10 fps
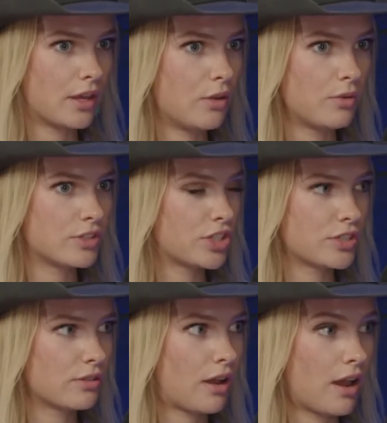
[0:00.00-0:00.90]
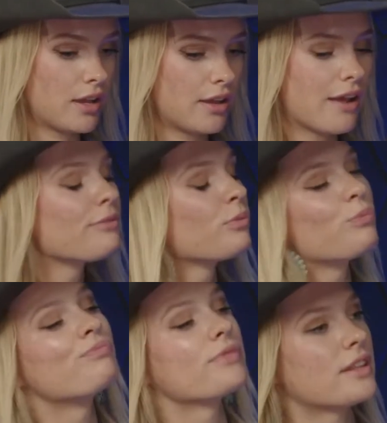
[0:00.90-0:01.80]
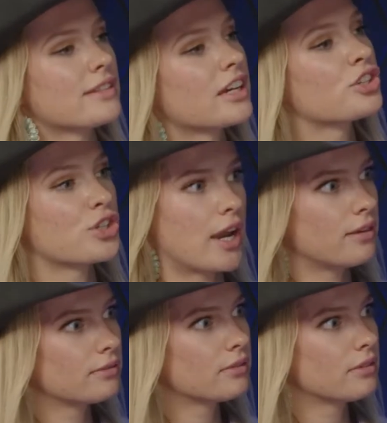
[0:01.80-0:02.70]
it's like a train.